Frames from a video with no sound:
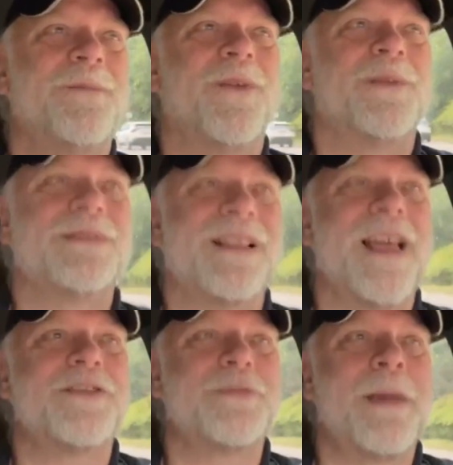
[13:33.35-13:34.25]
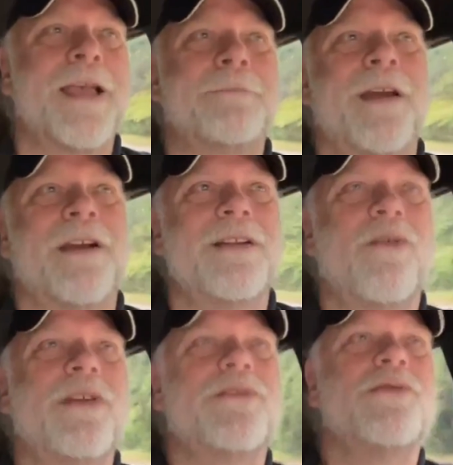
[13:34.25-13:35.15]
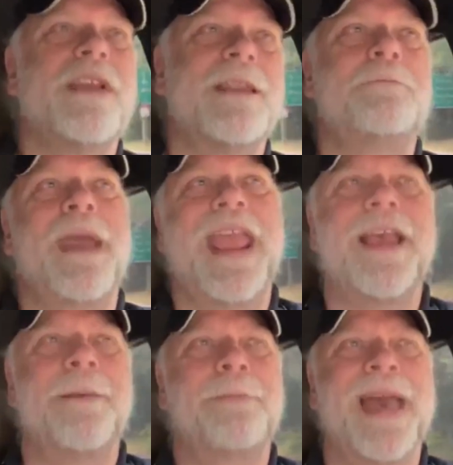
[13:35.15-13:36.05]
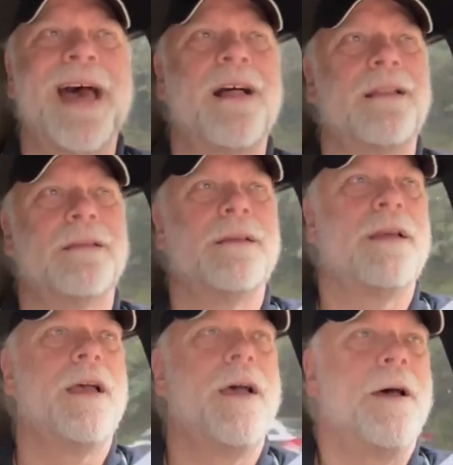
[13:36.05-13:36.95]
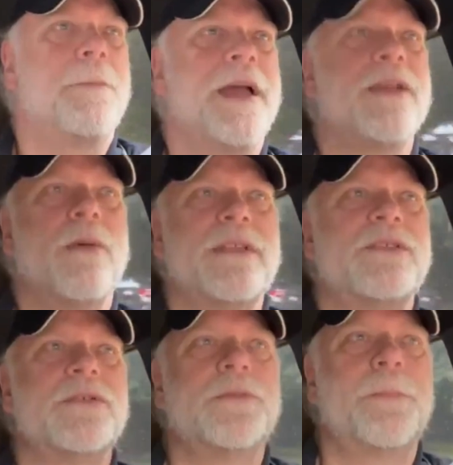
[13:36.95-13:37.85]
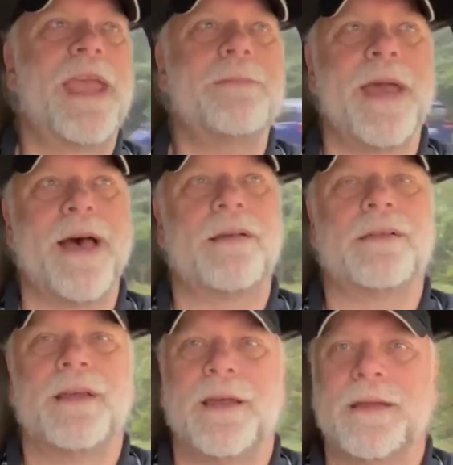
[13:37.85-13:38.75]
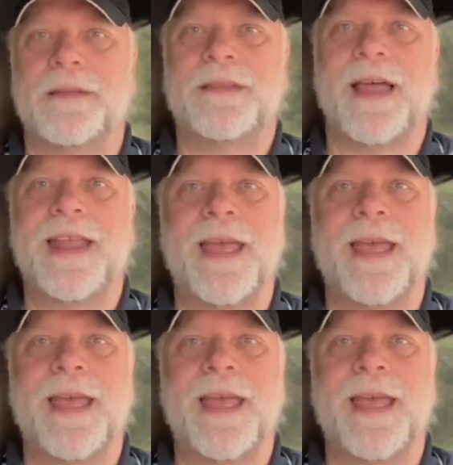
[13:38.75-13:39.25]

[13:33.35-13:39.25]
forward slash Mac Parrot. Or you can pay a pal by going to paypal.me